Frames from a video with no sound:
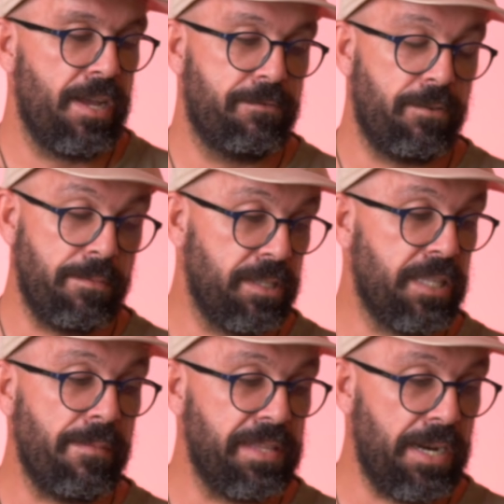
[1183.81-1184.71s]
And from the
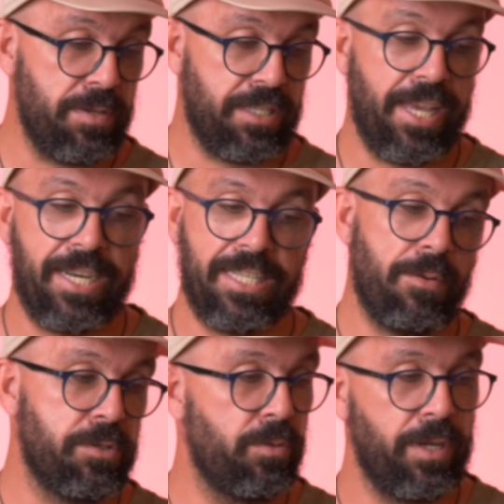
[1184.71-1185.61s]
time that I was skating and I
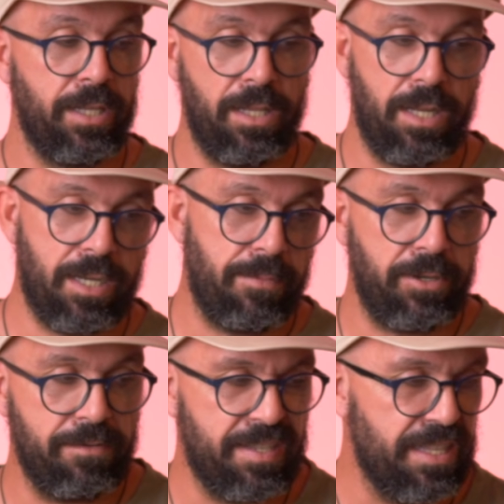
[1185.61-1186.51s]
was doing a couple
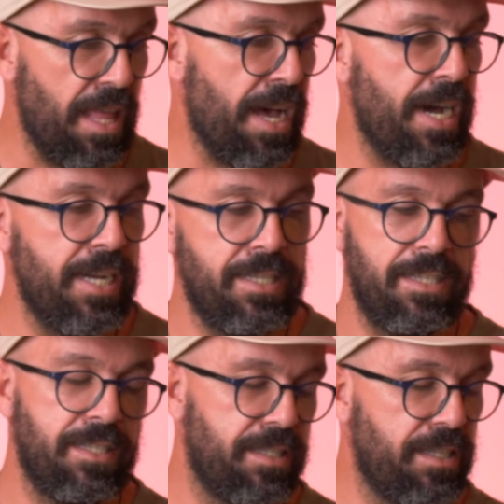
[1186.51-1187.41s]
of slides
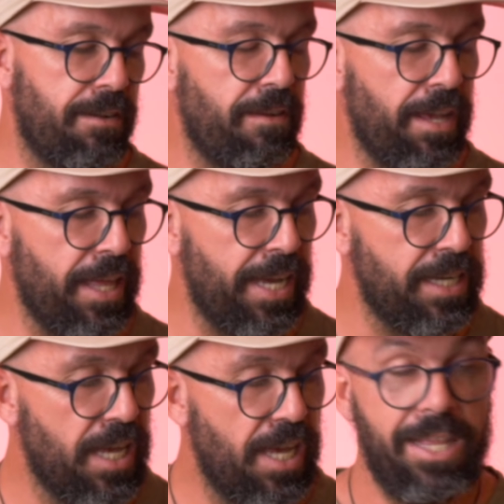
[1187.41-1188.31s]
and stuff like that,
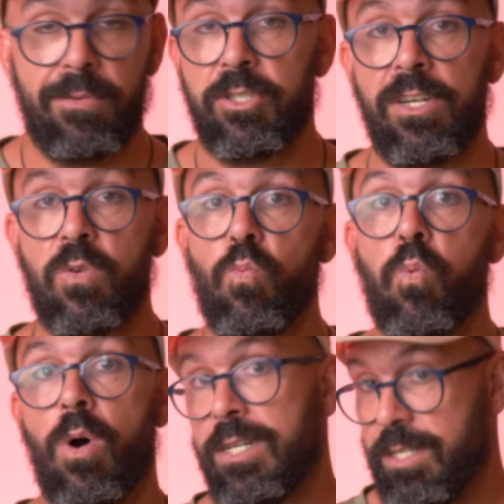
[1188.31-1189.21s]
there was only
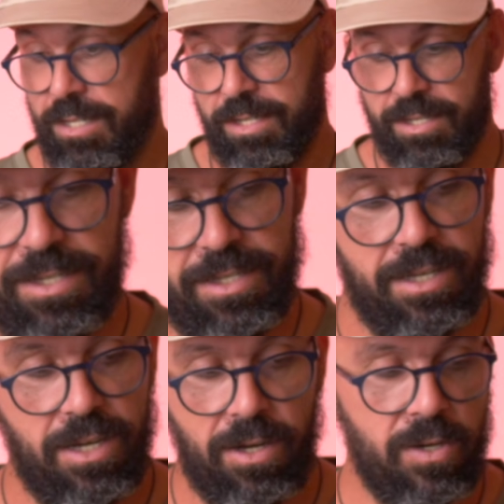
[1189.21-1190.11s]

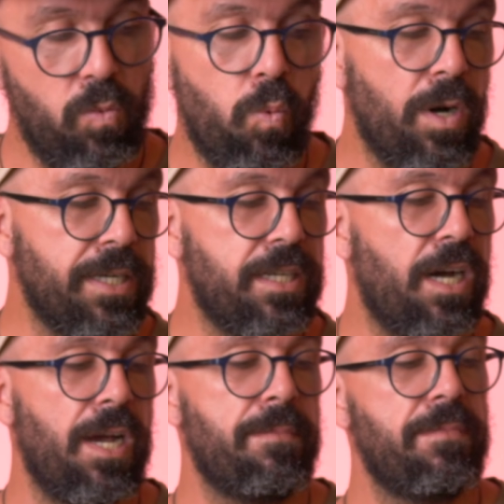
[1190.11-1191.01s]
one
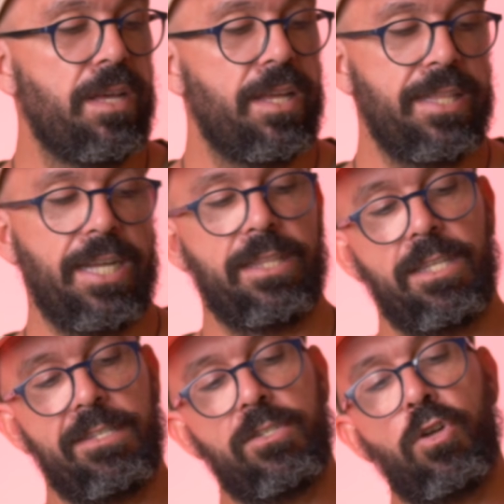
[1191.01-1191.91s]
time that the
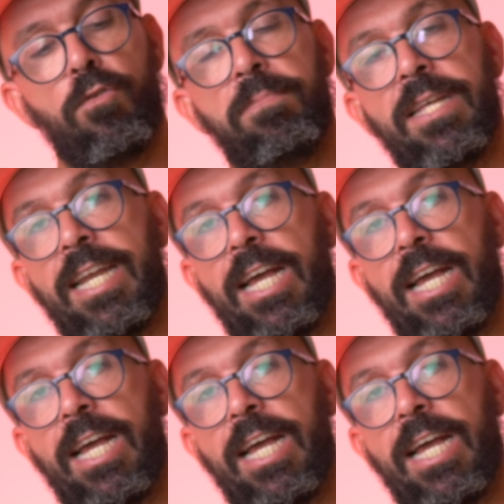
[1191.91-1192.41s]
sole plate